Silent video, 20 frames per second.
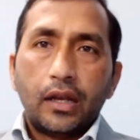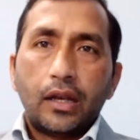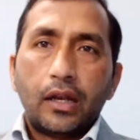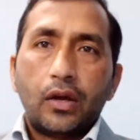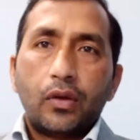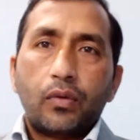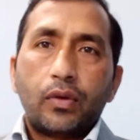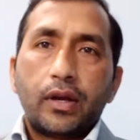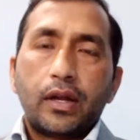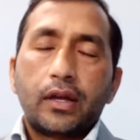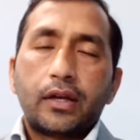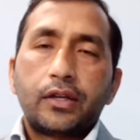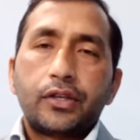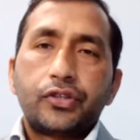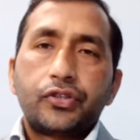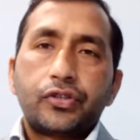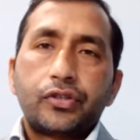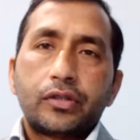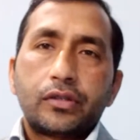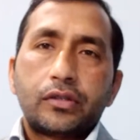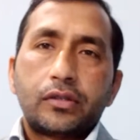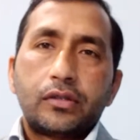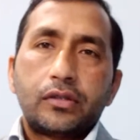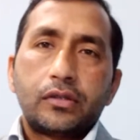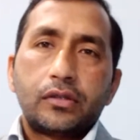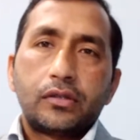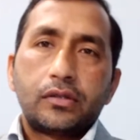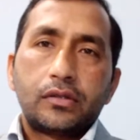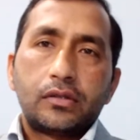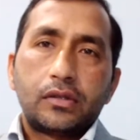Now what are
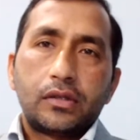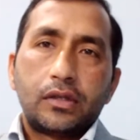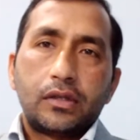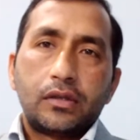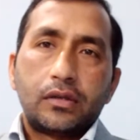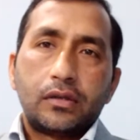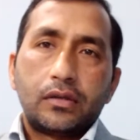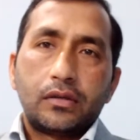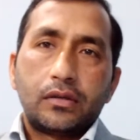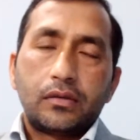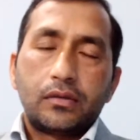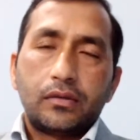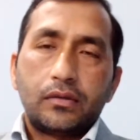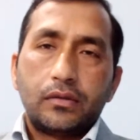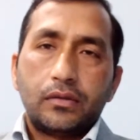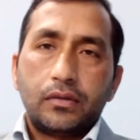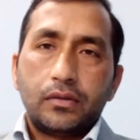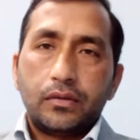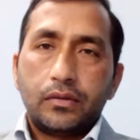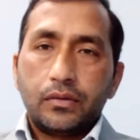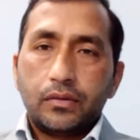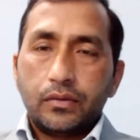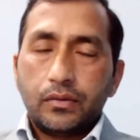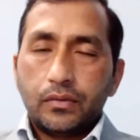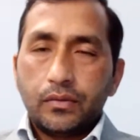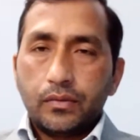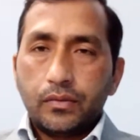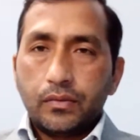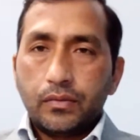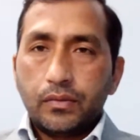constructors and
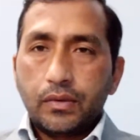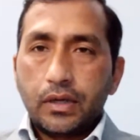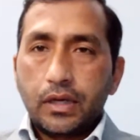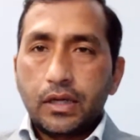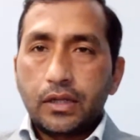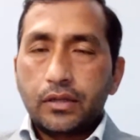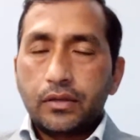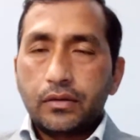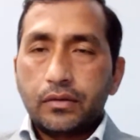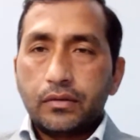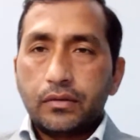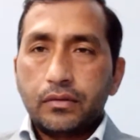what are